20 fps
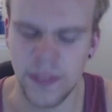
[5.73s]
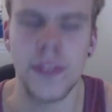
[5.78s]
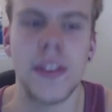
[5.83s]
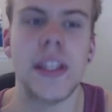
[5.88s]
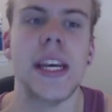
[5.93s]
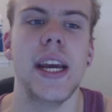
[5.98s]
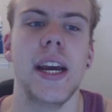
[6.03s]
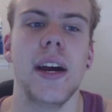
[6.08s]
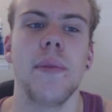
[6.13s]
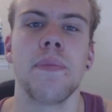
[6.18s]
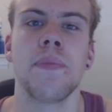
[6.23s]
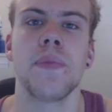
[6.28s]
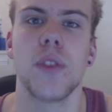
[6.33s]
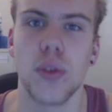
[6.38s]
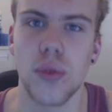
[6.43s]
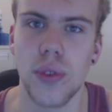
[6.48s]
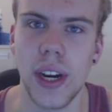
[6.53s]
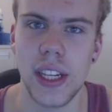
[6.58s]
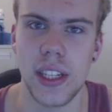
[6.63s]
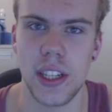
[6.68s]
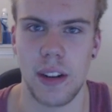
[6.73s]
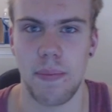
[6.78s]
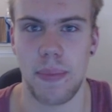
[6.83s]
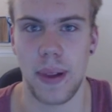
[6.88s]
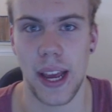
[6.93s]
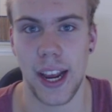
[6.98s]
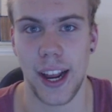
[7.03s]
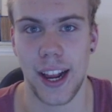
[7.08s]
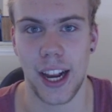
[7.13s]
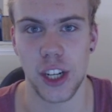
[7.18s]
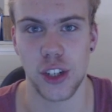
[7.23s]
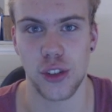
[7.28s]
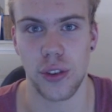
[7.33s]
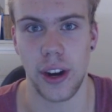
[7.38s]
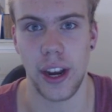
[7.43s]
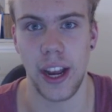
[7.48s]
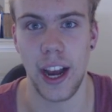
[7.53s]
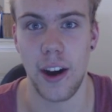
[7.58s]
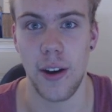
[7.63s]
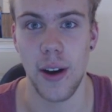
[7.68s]
Now, the reason I'm playing Clash
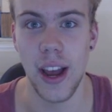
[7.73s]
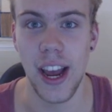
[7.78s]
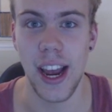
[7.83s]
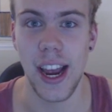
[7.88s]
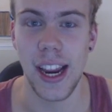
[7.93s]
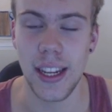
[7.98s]
Royale